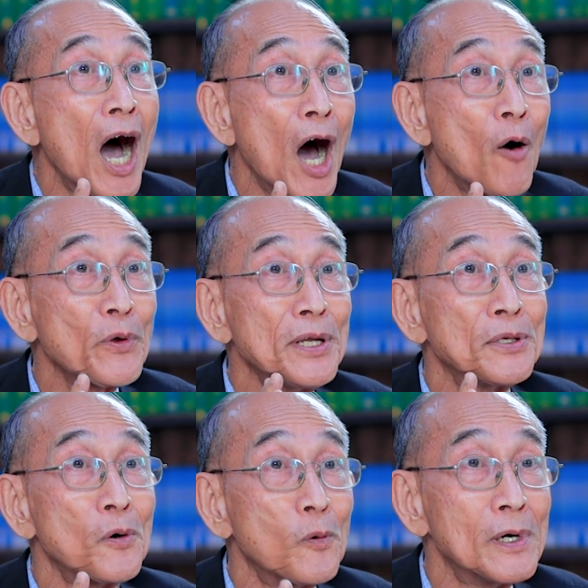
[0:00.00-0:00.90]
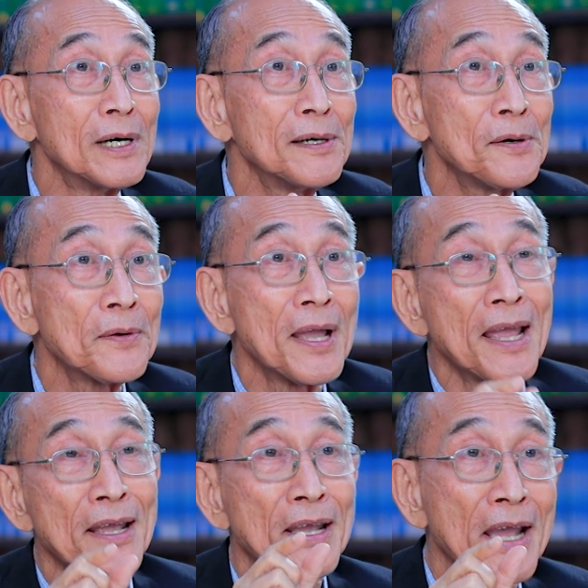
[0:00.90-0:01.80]
how in the world
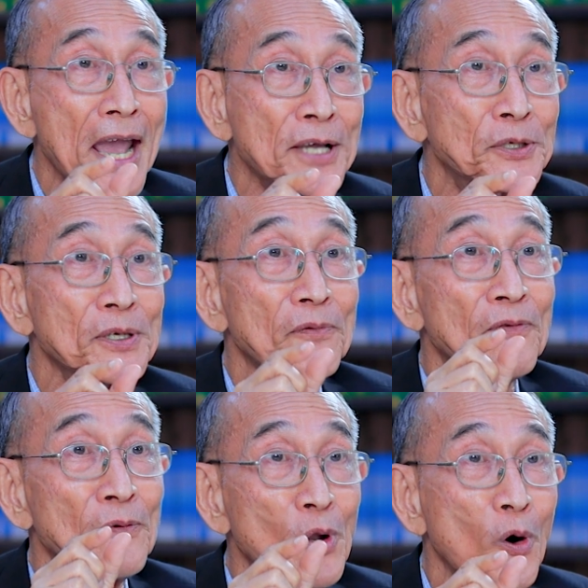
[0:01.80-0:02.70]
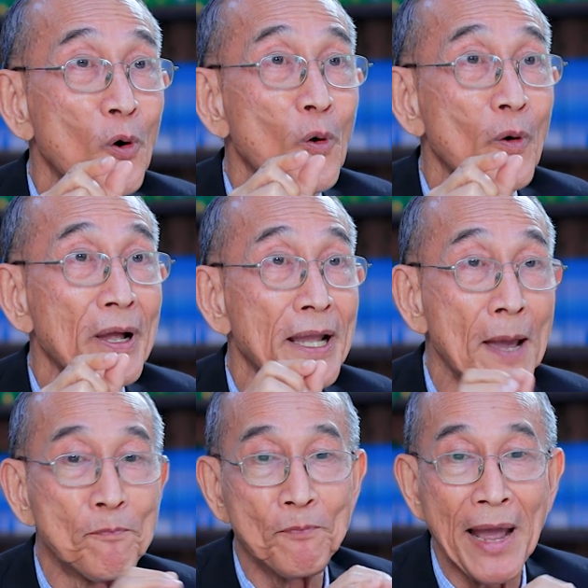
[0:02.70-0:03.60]
cash flow
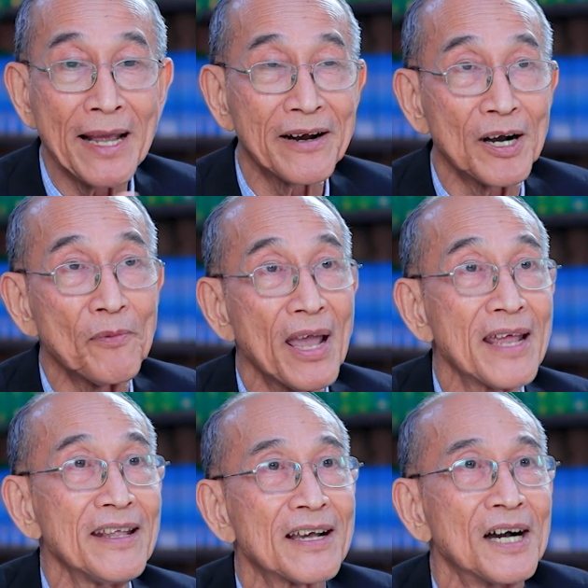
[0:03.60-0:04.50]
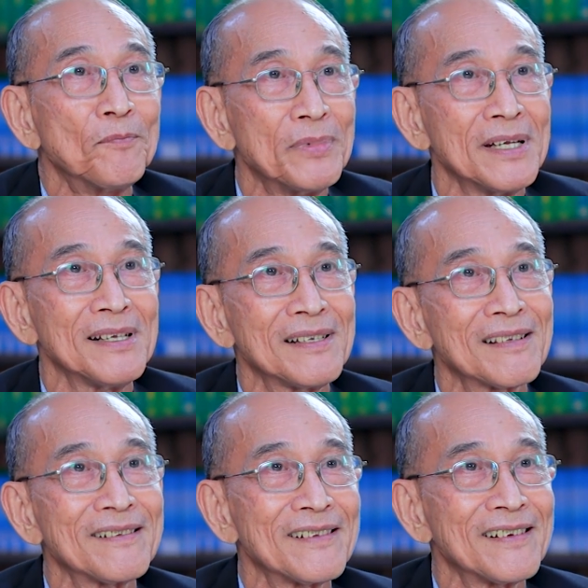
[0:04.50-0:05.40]
can bankrupt any
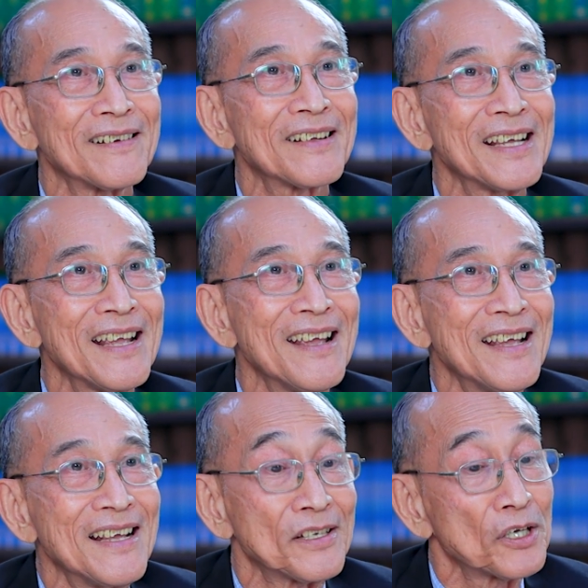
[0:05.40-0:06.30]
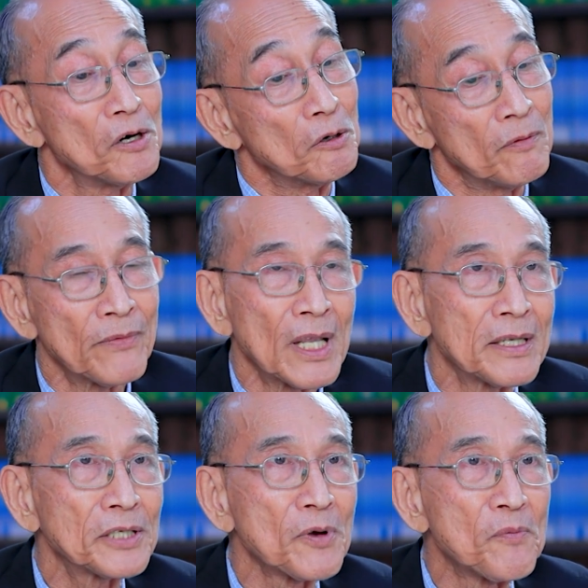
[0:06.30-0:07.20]
companies. Okay? So
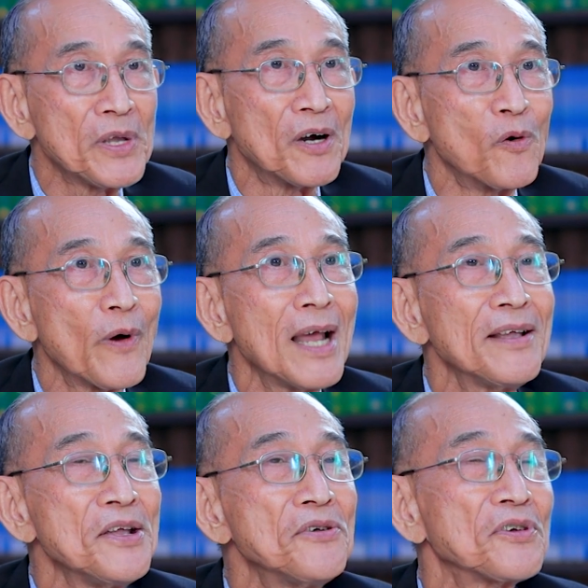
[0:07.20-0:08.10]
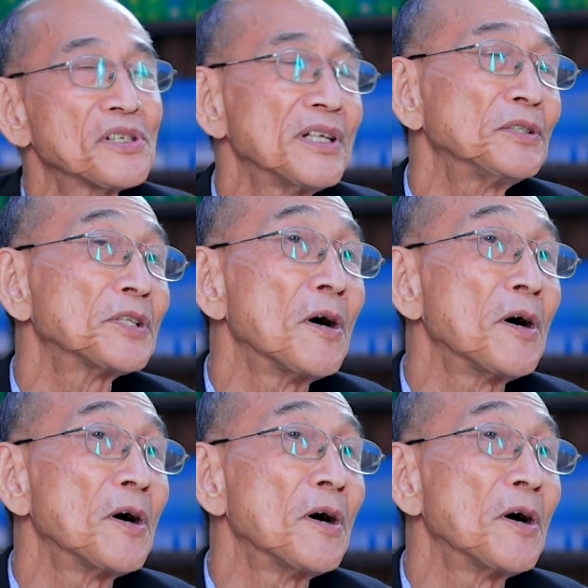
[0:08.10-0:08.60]
this will be a very interesting